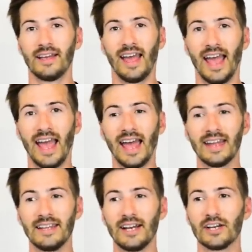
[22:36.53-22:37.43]

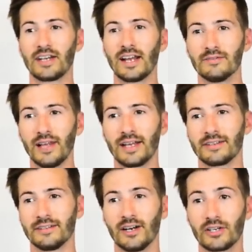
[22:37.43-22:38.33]
And they're kind of
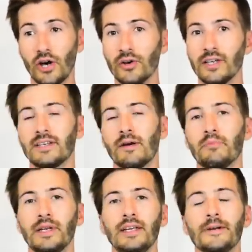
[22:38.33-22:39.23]
like a coating
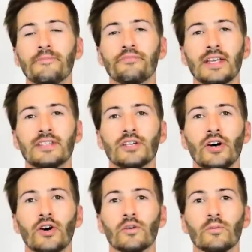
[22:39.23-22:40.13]
company.
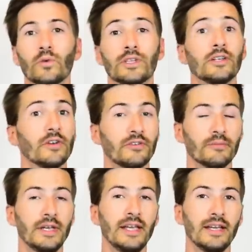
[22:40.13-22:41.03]
So what they're doing for
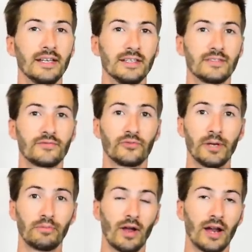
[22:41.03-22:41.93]
me is free
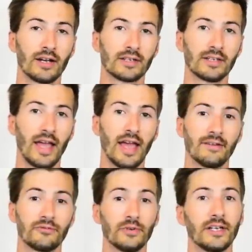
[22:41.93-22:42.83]
product
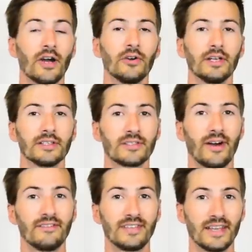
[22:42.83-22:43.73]
and free coating. So
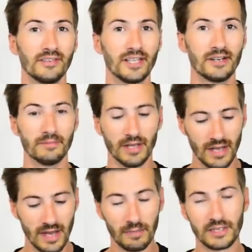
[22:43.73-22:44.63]
I've given them
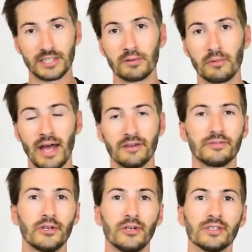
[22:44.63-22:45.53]
my turbo
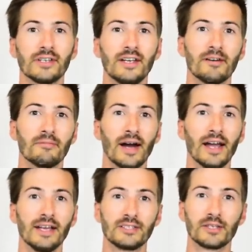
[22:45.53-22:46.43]
manifold,
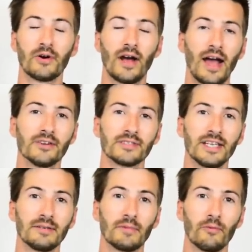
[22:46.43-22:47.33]
my turbo
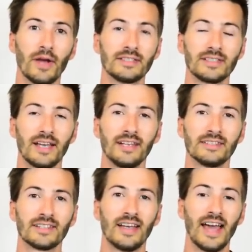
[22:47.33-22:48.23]
housing, my
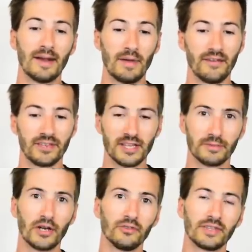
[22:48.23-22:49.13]
wastegates, and I'm having them
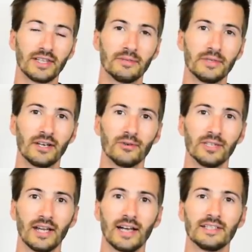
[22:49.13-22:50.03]
coat them in their
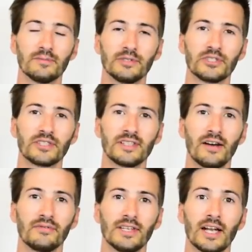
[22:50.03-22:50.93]
really high temperature
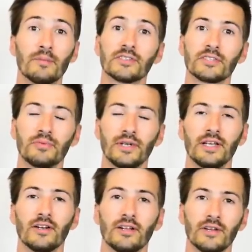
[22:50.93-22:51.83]
stuff. And then I'm also putting
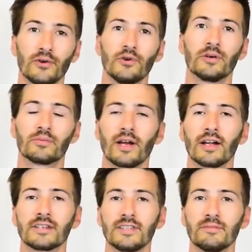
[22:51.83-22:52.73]
all of their oil
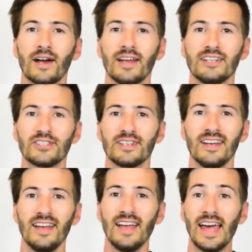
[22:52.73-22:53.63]
products in my engine
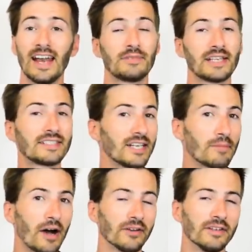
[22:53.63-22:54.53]
and I'm testing them
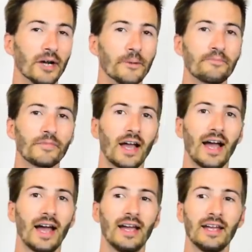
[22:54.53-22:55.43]
out. You know,
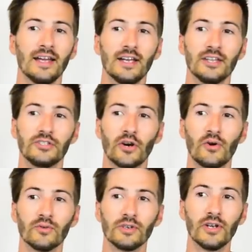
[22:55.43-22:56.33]
I
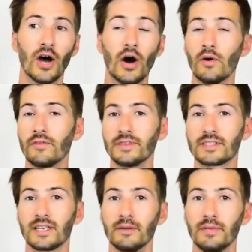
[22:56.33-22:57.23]
don't know if it's
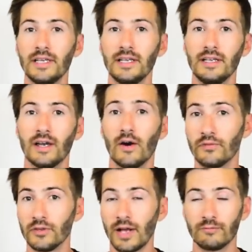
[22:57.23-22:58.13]
going to be
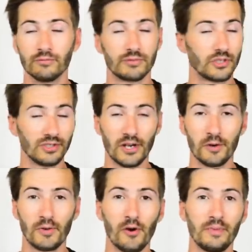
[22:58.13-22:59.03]
helpful. I'm certainly
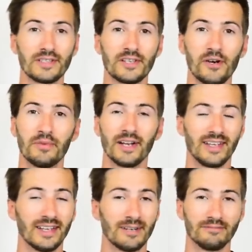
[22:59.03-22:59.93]
hoping so. But
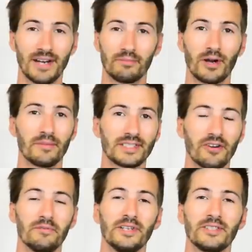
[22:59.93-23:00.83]
again, I promised I
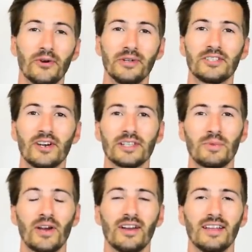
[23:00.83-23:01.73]
would be totally
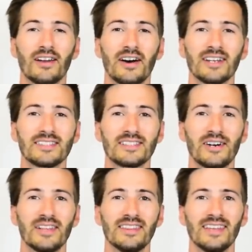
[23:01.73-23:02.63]
transparent and honest
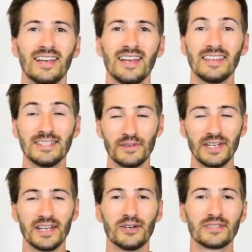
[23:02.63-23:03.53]
on these
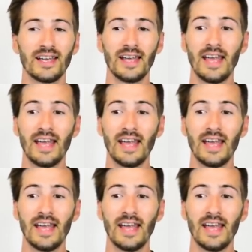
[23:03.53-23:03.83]
videos.